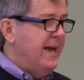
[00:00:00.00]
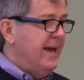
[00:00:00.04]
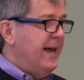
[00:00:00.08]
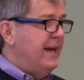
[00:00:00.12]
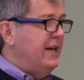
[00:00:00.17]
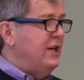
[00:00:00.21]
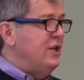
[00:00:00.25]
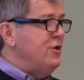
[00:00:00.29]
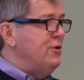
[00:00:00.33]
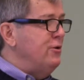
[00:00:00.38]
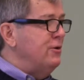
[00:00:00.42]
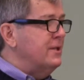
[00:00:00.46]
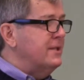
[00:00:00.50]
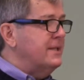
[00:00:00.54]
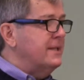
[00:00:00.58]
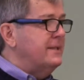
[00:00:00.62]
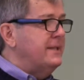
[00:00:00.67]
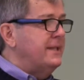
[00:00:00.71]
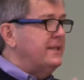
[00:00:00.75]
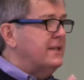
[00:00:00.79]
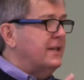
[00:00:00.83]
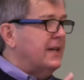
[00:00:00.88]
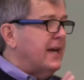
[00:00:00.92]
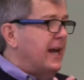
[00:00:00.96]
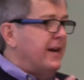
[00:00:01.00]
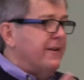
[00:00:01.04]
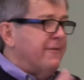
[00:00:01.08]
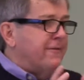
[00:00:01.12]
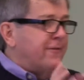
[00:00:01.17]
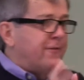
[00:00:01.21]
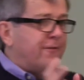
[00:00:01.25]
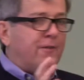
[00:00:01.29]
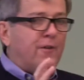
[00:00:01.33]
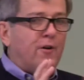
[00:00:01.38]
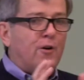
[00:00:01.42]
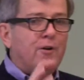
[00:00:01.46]
and he uses these kind of
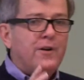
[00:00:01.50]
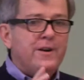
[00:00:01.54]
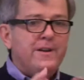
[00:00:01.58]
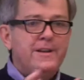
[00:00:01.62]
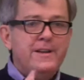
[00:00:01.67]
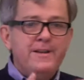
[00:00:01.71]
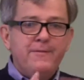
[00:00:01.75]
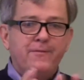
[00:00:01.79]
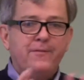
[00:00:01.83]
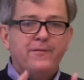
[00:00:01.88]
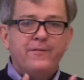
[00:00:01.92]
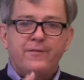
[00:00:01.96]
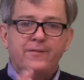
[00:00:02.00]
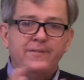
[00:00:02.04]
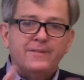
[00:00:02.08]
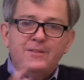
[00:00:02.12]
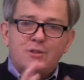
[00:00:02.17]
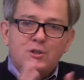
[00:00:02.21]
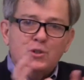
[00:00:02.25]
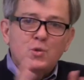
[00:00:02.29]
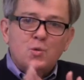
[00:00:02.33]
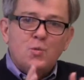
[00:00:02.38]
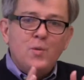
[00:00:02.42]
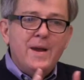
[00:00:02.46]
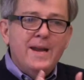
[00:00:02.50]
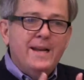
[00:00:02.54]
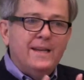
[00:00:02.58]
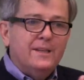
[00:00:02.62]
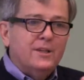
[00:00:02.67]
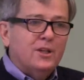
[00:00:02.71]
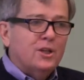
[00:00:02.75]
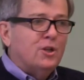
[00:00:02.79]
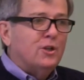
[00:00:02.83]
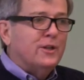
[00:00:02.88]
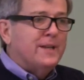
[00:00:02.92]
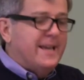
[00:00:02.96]
furry, sweet
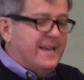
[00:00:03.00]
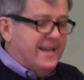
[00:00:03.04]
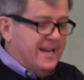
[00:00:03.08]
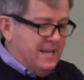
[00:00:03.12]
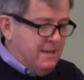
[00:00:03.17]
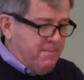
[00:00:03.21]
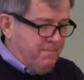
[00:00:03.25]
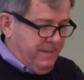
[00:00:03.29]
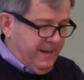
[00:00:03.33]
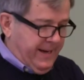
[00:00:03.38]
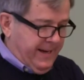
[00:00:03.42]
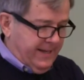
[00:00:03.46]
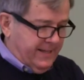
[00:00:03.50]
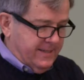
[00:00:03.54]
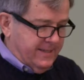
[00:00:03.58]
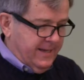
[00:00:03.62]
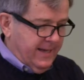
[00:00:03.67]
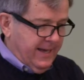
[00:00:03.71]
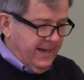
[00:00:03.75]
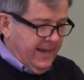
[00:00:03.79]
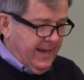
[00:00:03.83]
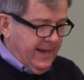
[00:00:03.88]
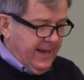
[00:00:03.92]
little guinea pigs.